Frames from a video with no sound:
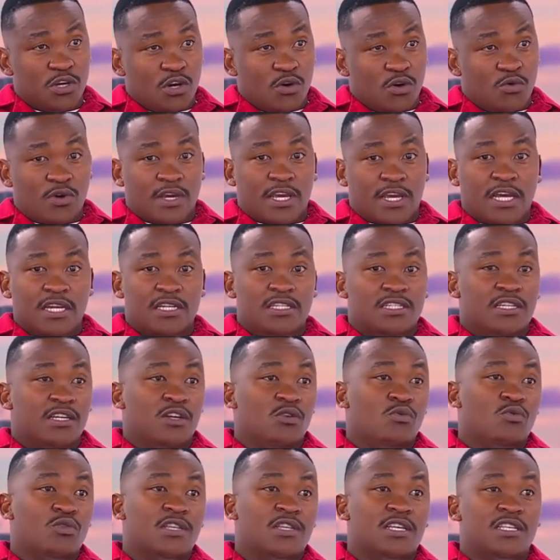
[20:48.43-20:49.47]
We can
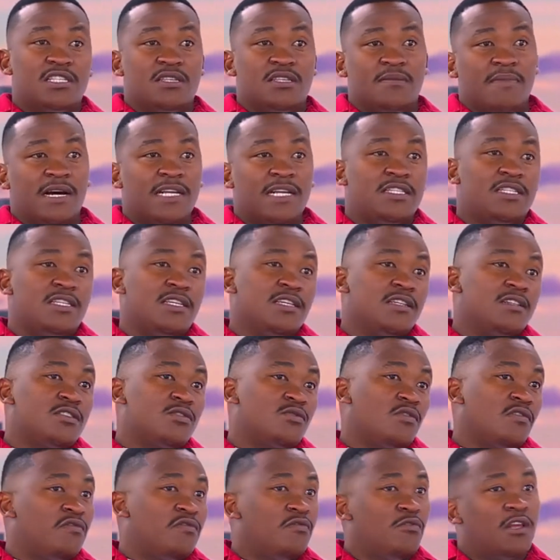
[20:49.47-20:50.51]
deal with the semantics
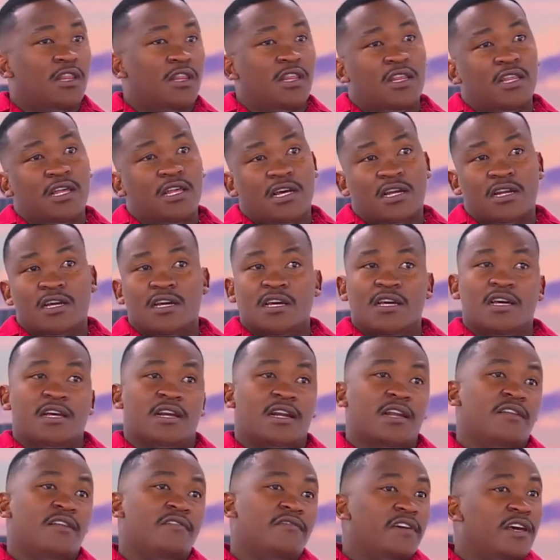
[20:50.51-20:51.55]
of whether they are
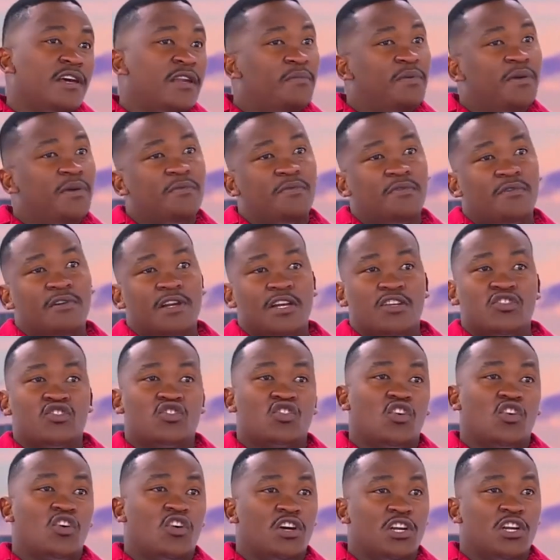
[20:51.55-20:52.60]
relevant people and
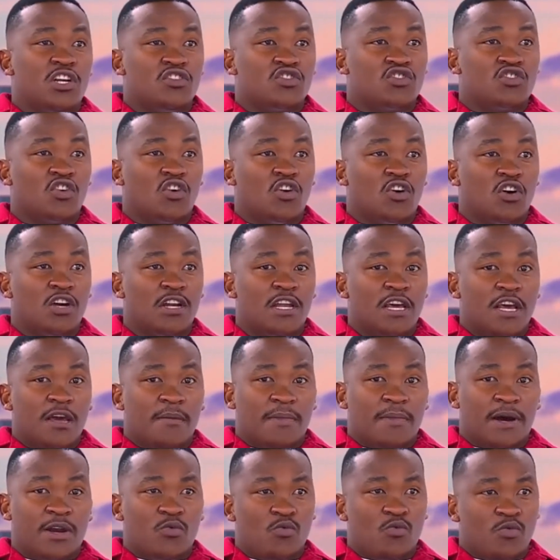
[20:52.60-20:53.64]
so on,
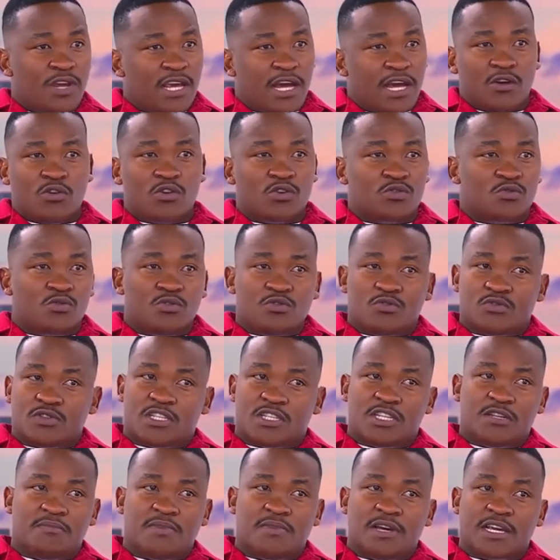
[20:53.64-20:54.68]
but we are not going to
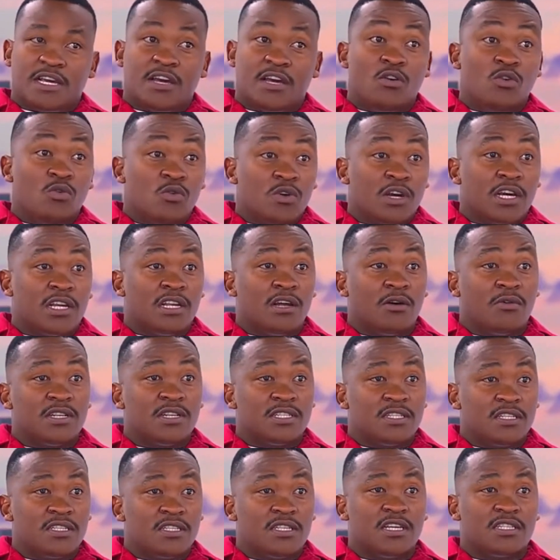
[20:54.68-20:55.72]
sit back and look at our
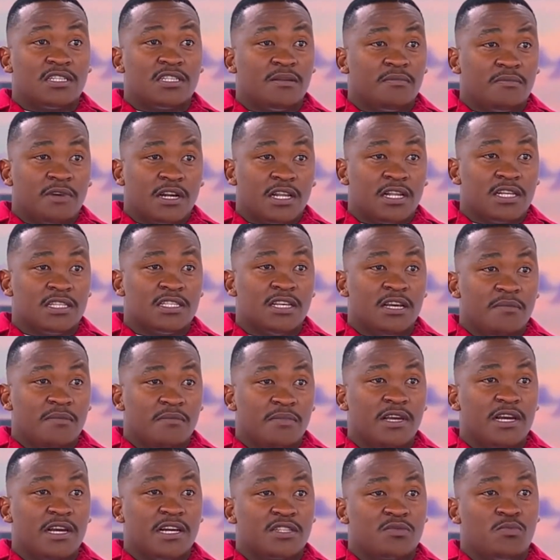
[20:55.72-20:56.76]
sisters and brothers
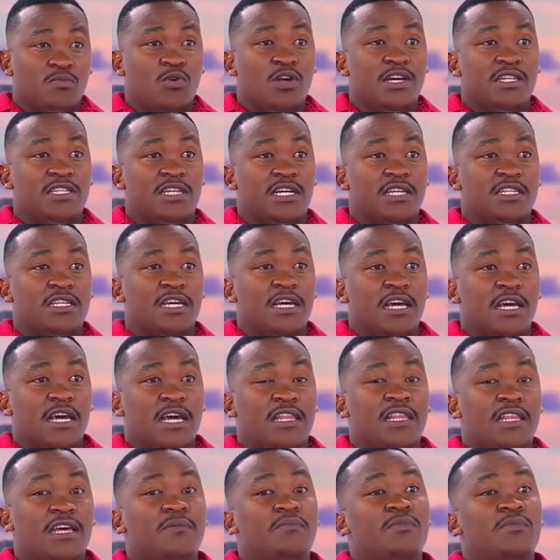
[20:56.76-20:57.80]
being exploited
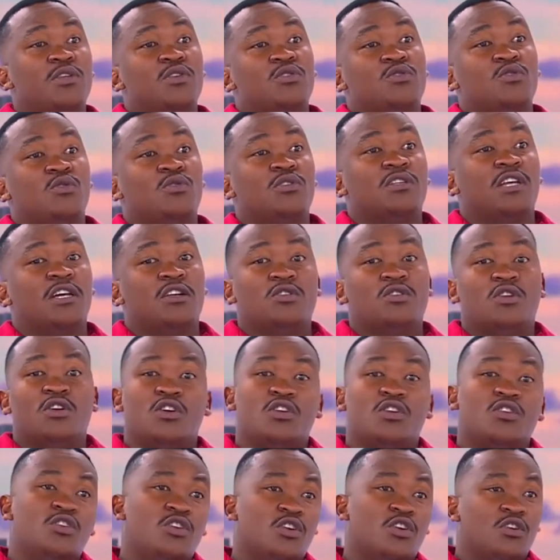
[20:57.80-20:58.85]
and then being told that no,
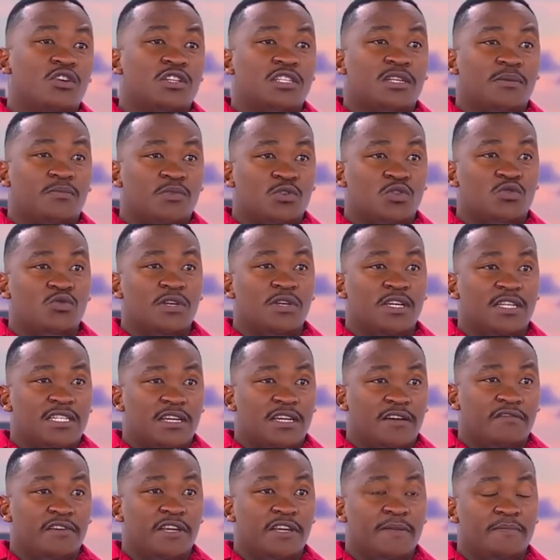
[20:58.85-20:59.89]
you're not supposed to
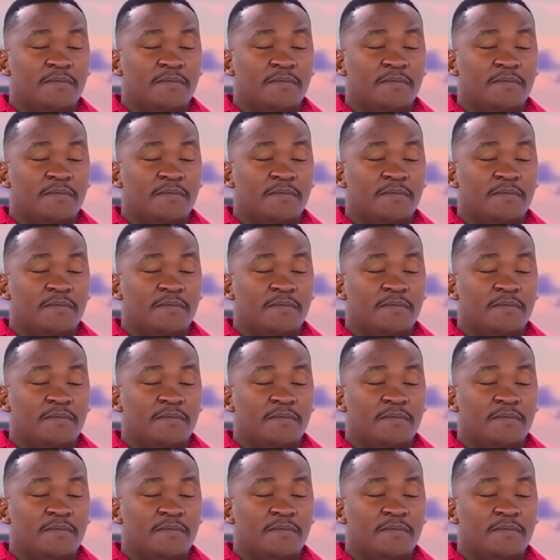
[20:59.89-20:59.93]
intervene.